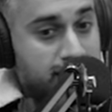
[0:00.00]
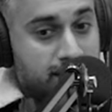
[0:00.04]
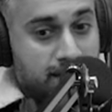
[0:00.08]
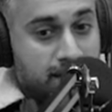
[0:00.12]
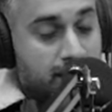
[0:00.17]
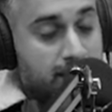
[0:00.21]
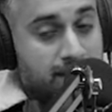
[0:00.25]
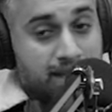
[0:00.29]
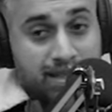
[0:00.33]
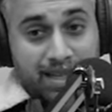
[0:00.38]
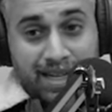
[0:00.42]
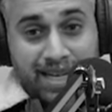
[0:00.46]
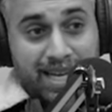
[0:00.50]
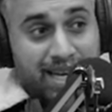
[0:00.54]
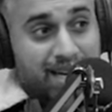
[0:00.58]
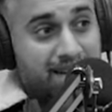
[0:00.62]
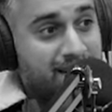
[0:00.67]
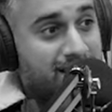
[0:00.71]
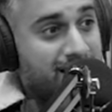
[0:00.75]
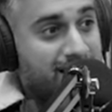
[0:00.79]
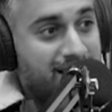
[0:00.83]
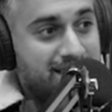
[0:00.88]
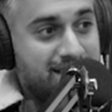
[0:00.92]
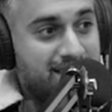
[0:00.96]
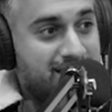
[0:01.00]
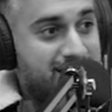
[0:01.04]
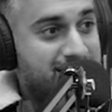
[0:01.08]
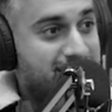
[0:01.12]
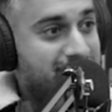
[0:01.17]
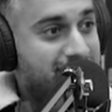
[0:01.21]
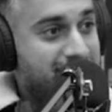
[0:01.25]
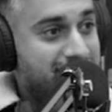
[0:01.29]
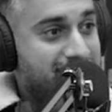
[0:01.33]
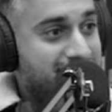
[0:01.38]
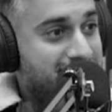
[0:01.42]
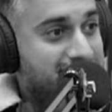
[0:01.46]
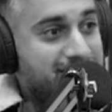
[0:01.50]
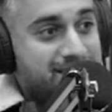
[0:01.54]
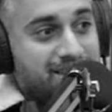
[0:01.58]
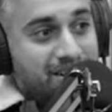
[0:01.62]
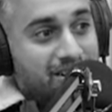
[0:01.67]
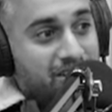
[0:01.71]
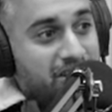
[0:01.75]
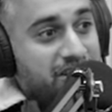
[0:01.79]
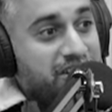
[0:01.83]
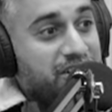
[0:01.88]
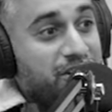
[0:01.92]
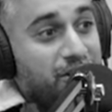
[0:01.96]
It's like, again, as I said,
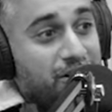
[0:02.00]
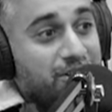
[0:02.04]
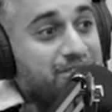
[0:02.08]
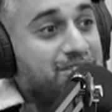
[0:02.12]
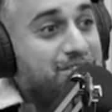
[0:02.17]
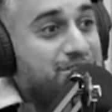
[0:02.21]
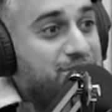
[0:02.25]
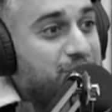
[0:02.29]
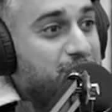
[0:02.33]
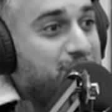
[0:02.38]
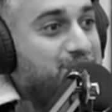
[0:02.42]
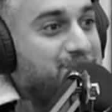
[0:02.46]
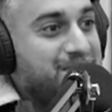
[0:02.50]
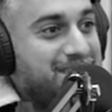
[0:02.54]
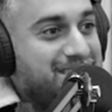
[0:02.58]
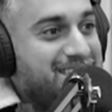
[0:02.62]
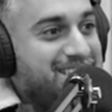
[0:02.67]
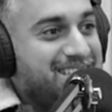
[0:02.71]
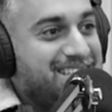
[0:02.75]
it's learning on the job,